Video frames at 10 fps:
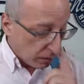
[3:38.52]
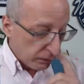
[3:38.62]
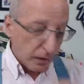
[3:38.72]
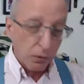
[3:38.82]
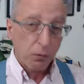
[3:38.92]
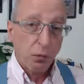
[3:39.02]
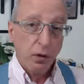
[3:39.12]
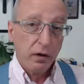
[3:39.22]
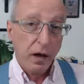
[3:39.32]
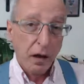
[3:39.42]
Now,
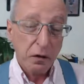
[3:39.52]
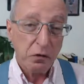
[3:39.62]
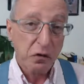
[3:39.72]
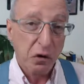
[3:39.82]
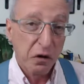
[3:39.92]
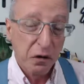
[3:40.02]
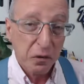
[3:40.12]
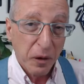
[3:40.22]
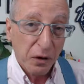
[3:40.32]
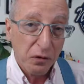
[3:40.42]
we're not talking
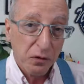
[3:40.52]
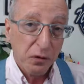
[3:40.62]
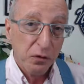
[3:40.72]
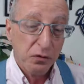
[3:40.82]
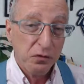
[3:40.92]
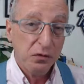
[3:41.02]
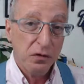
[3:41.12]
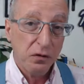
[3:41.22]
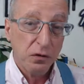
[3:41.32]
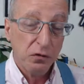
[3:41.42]
about
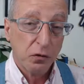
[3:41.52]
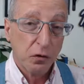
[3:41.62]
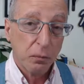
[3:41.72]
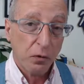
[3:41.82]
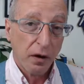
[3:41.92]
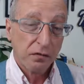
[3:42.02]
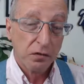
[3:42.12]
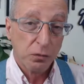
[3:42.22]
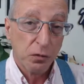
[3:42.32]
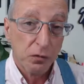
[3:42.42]
huge
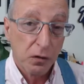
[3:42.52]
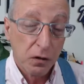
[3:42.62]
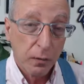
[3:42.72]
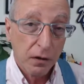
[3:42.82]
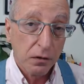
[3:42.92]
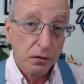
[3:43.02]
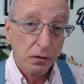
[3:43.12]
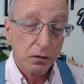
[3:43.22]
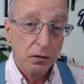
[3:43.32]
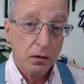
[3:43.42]
corporations. We're talking about
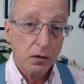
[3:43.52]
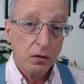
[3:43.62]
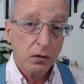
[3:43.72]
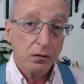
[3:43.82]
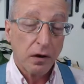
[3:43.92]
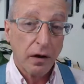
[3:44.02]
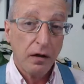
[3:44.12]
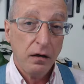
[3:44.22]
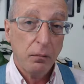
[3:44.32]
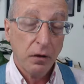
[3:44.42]
little
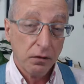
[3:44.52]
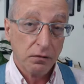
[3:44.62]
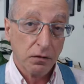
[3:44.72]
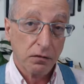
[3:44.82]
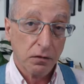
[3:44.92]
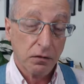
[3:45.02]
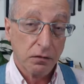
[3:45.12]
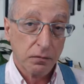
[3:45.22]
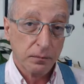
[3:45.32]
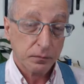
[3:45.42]
tiny
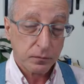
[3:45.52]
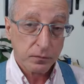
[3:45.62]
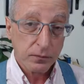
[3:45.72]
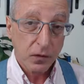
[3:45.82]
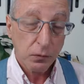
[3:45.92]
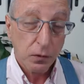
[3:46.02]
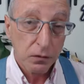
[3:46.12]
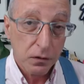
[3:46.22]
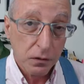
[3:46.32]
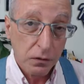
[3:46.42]
businesses.
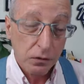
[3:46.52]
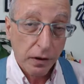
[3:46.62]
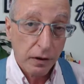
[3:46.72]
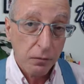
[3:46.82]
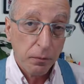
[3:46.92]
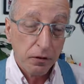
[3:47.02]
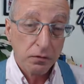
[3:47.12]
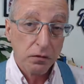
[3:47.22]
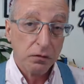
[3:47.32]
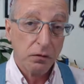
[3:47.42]
Well, little tiny
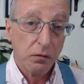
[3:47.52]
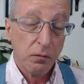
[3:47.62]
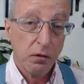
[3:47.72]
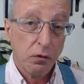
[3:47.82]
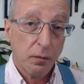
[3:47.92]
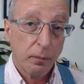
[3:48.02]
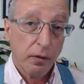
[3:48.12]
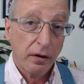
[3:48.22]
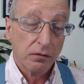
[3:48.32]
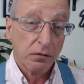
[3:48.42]
businesses can be
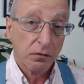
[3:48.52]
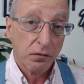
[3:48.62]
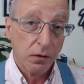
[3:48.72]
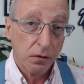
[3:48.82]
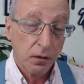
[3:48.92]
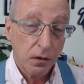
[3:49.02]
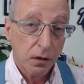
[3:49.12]
corporations too.